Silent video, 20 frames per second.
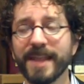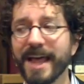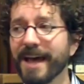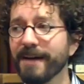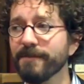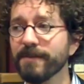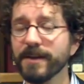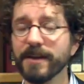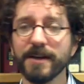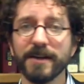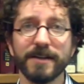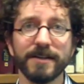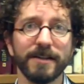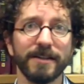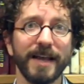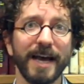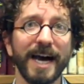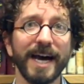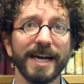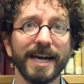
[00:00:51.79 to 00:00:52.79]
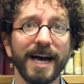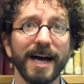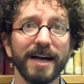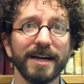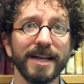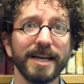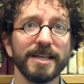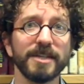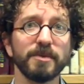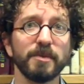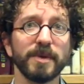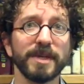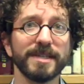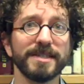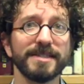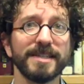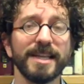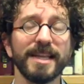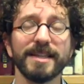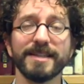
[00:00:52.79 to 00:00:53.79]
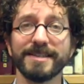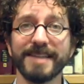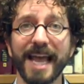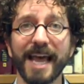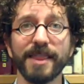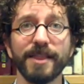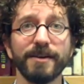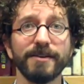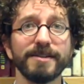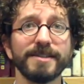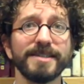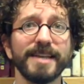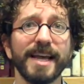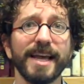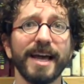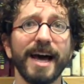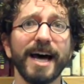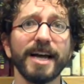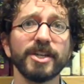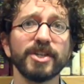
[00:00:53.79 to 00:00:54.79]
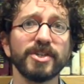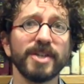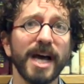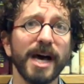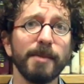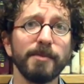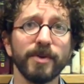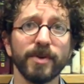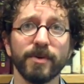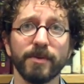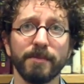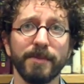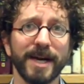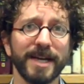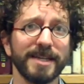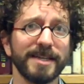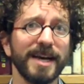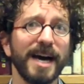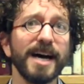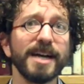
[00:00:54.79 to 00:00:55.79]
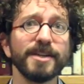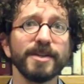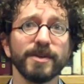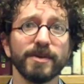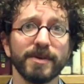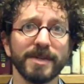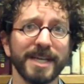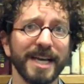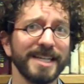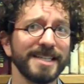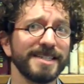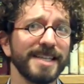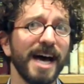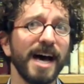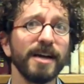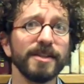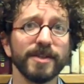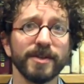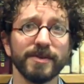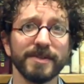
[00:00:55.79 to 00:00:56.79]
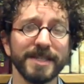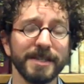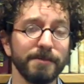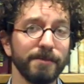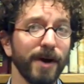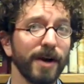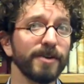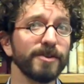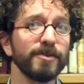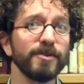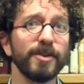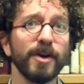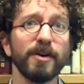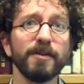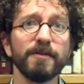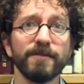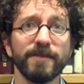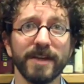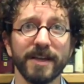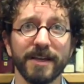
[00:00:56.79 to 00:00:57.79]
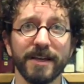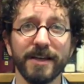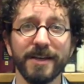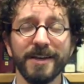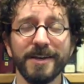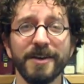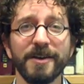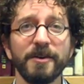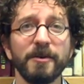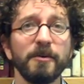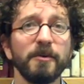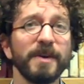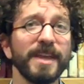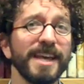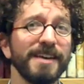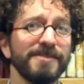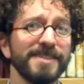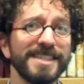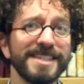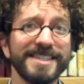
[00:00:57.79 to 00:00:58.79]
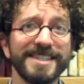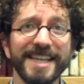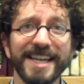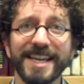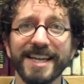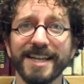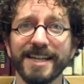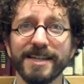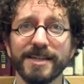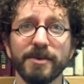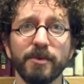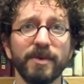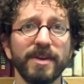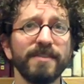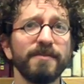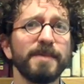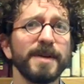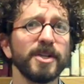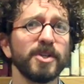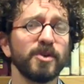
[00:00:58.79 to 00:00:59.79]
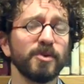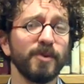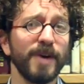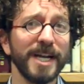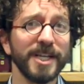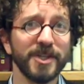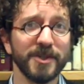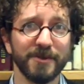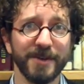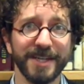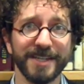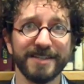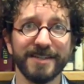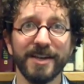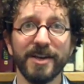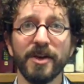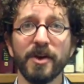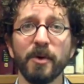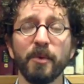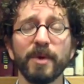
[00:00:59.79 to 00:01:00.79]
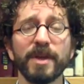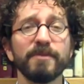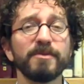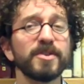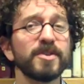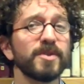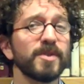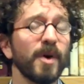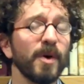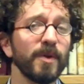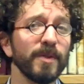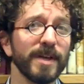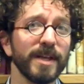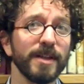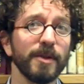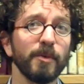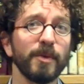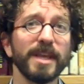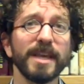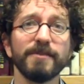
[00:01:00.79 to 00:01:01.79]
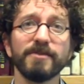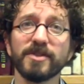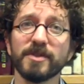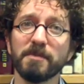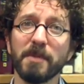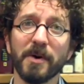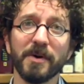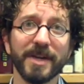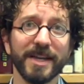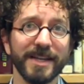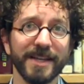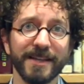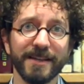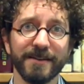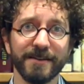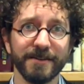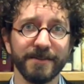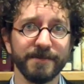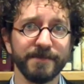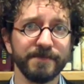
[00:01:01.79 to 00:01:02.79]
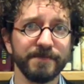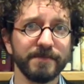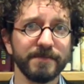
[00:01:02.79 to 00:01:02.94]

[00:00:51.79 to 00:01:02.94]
Every year during the high holidays, we stand there and say, Ashamnu, Bagadnu, Gazalnu, Dibarnu Dofi. We have sinned, we have been treacherous, we have stolen, we have spoken ill.